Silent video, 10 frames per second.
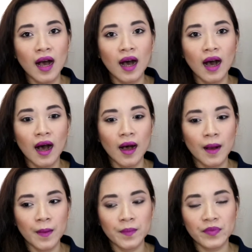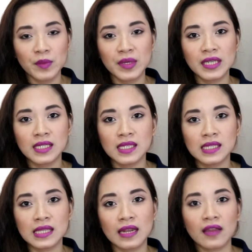the pieces
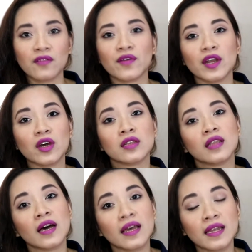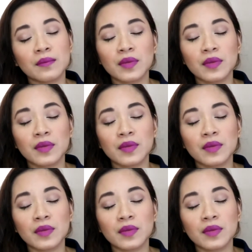that I can find online,